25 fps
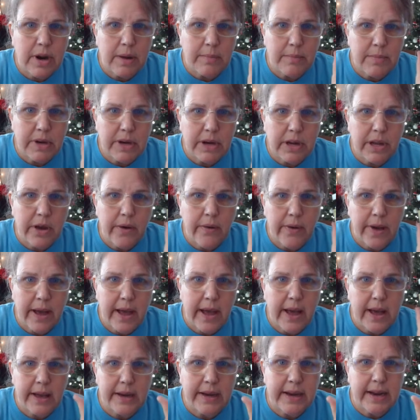I'm going to go
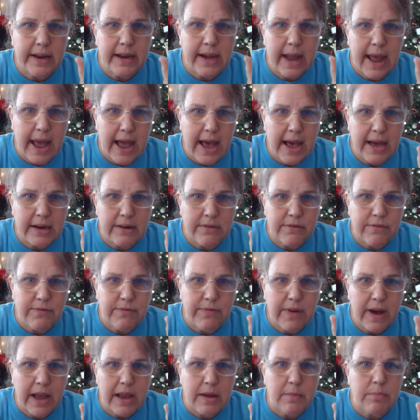ahead and add a
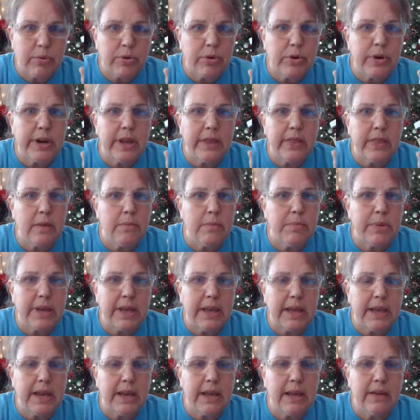fiber in the
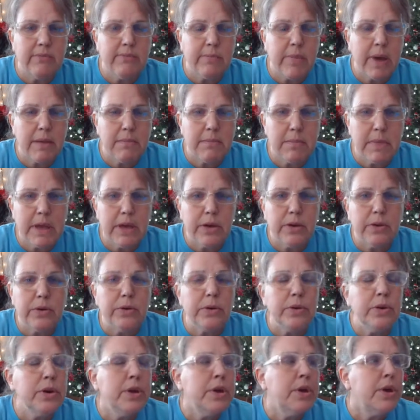beginning of my
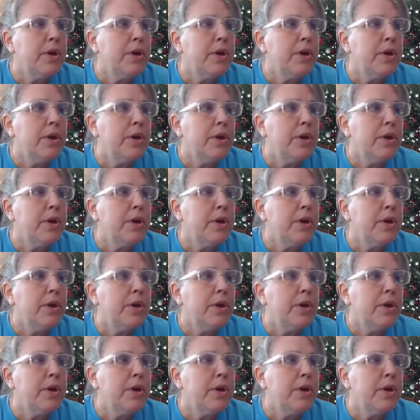meal